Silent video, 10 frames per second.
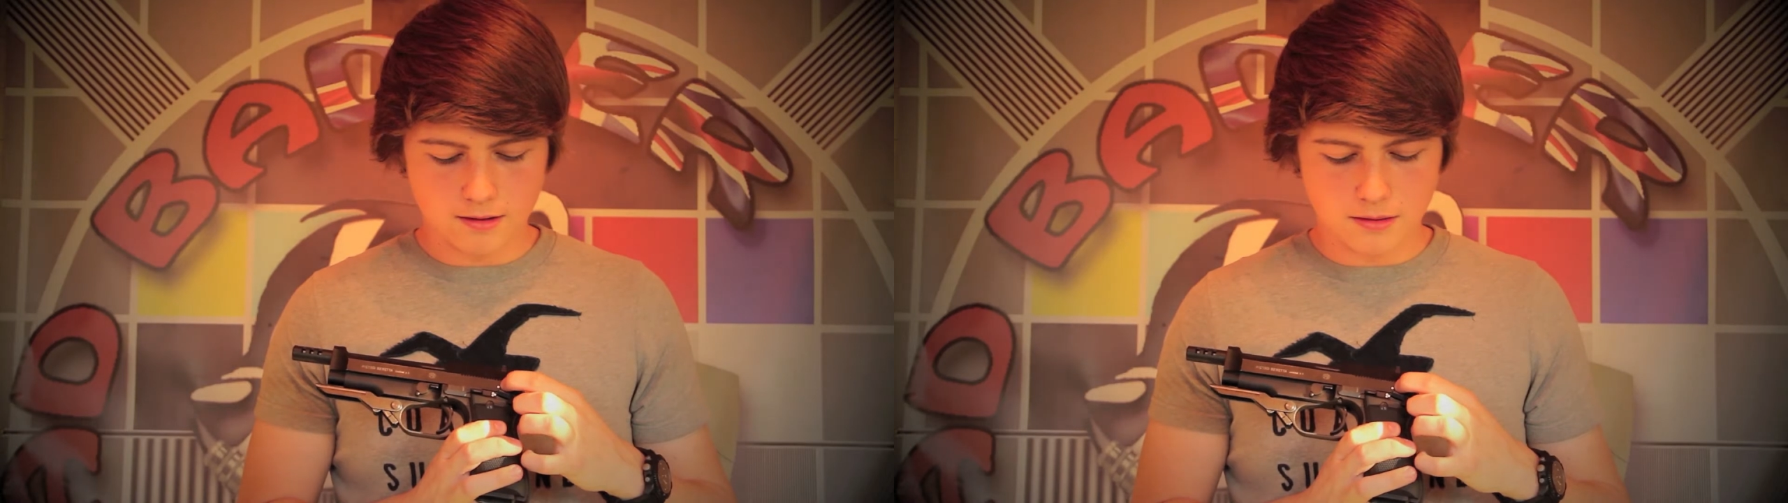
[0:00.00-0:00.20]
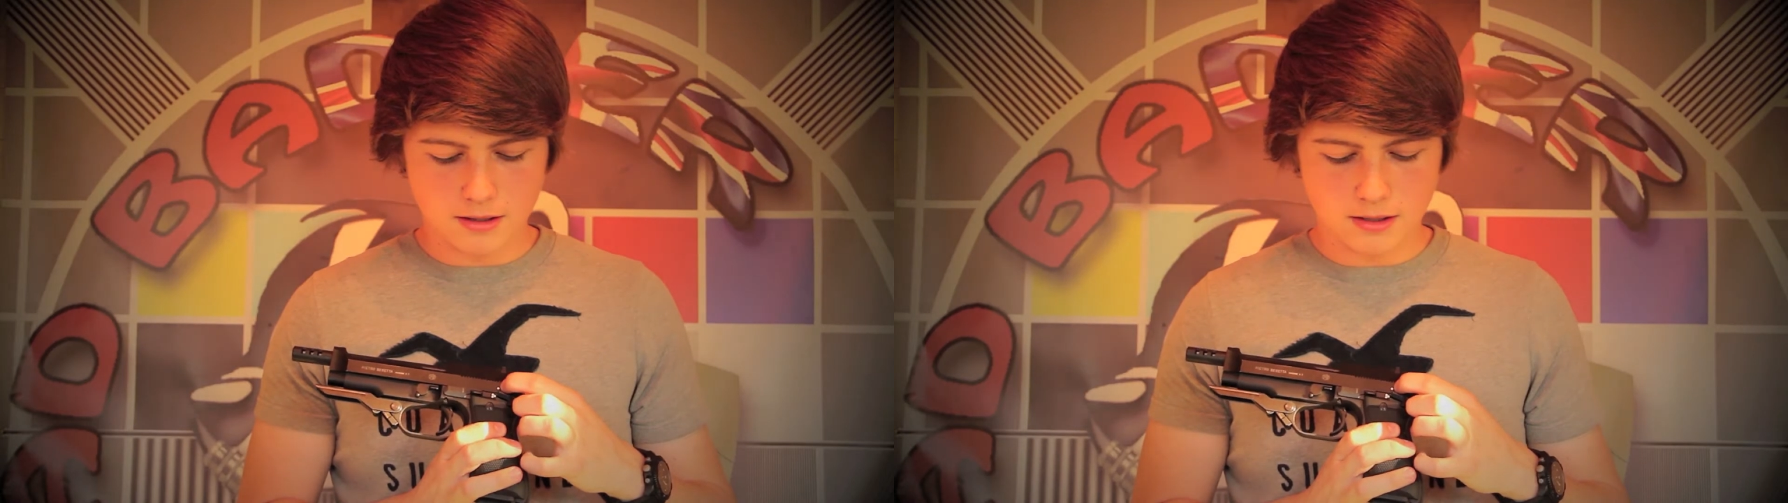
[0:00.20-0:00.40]

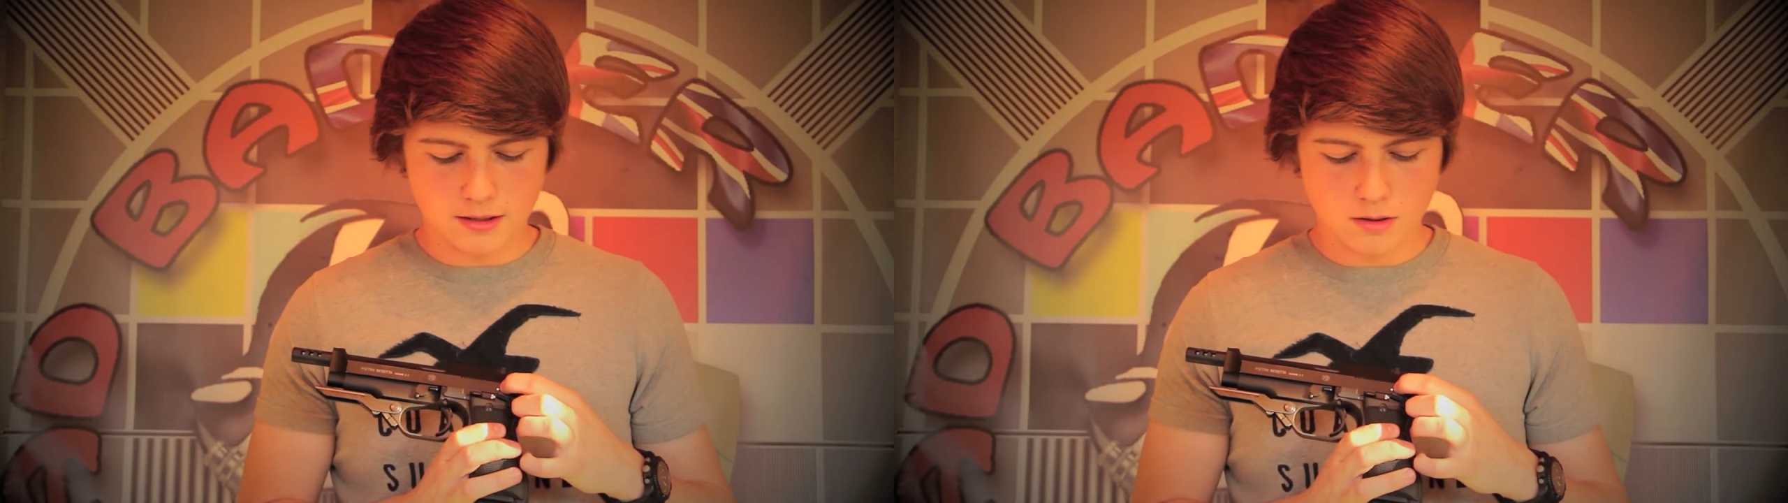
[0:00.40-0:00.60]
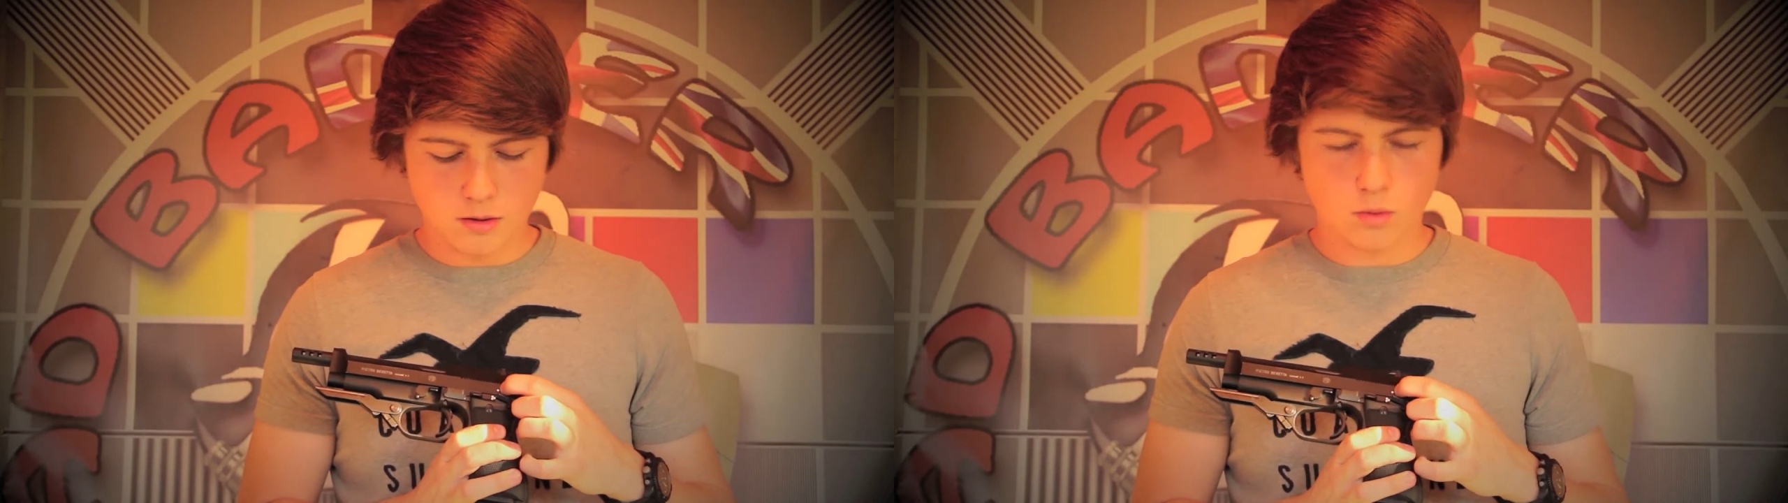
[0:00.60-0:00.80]

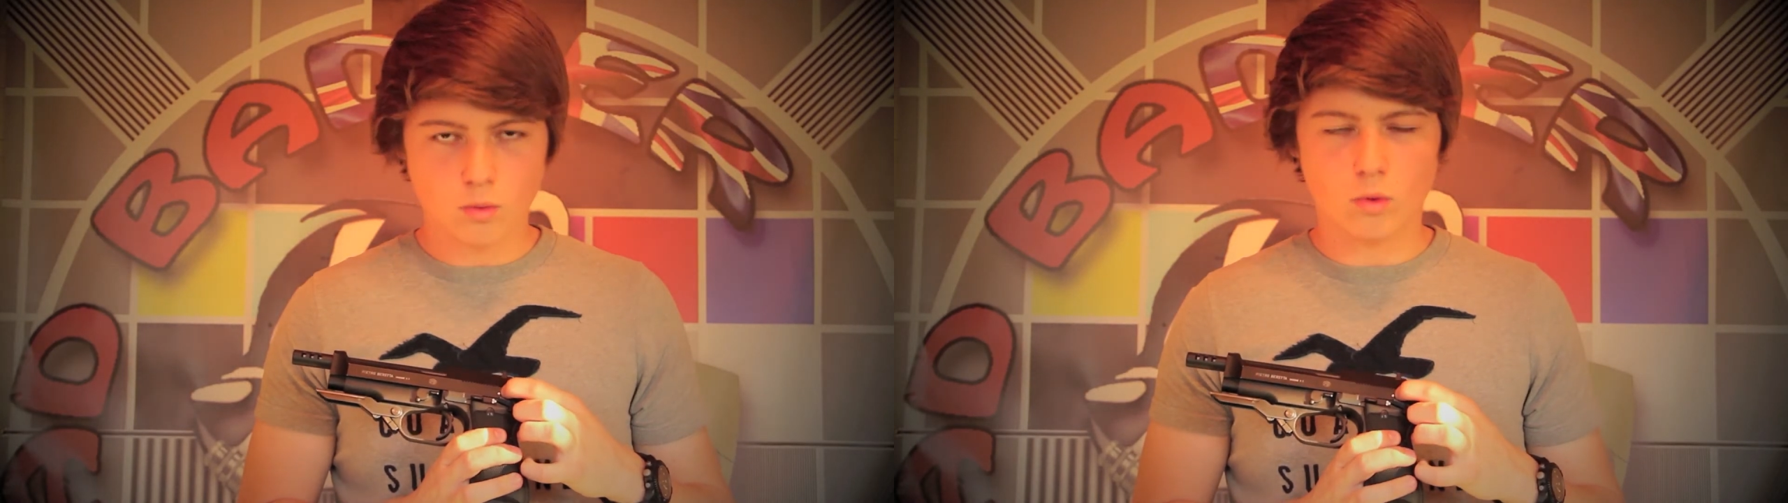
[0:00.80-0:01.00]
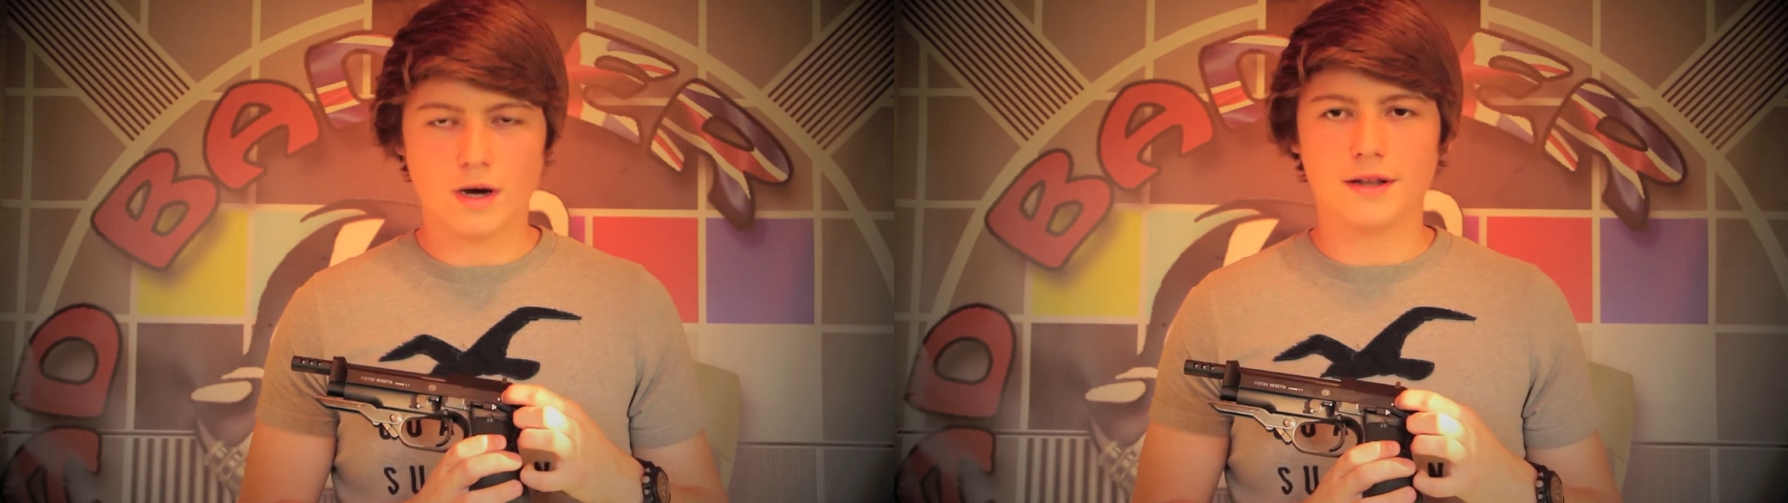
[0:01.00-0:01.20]
the
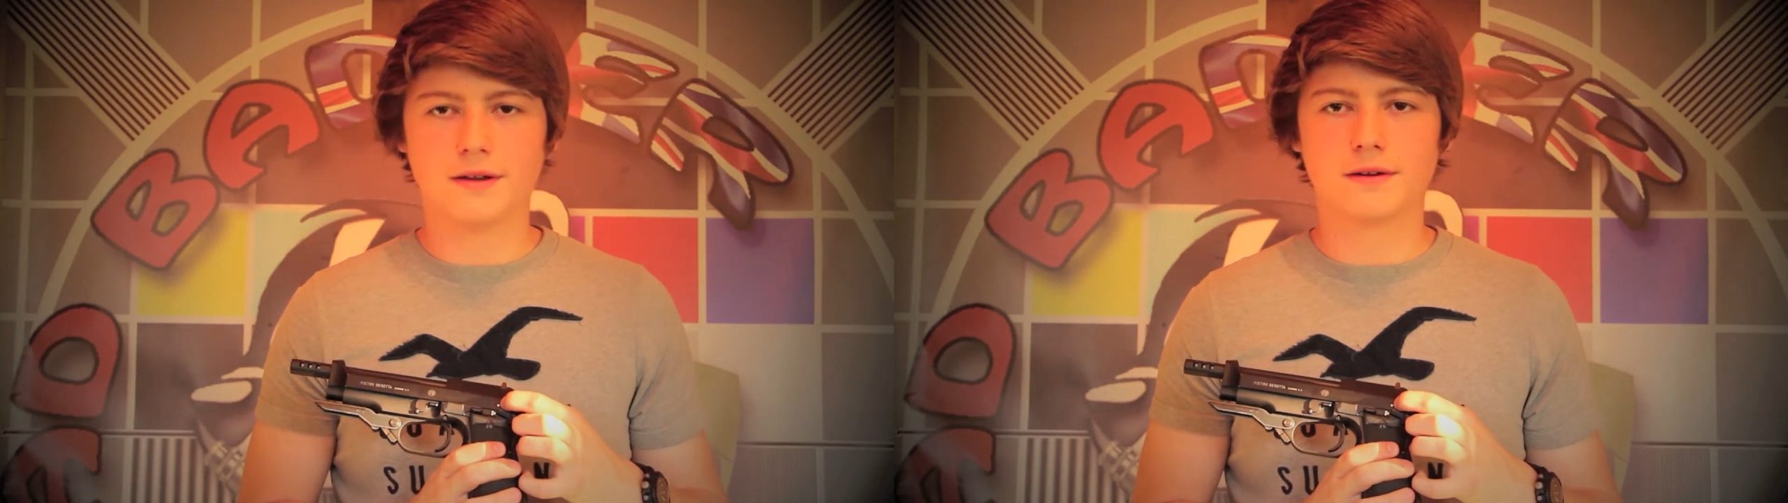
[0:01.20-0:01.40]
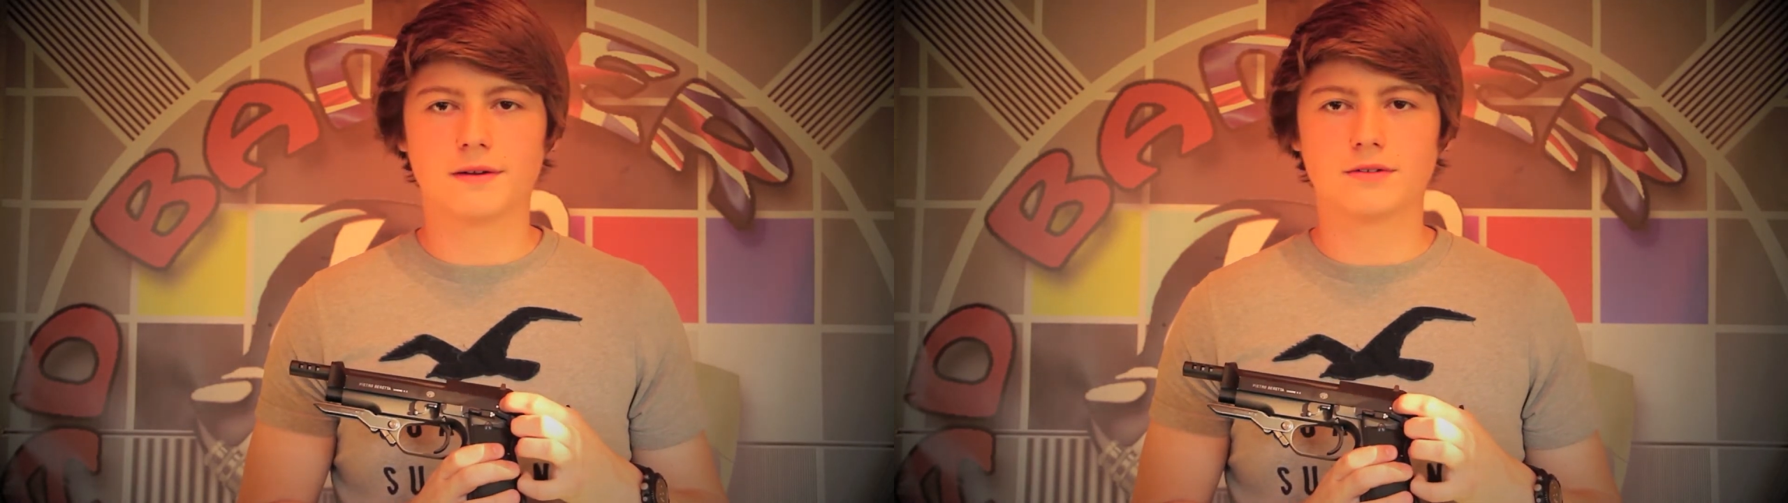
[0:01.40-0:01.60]
1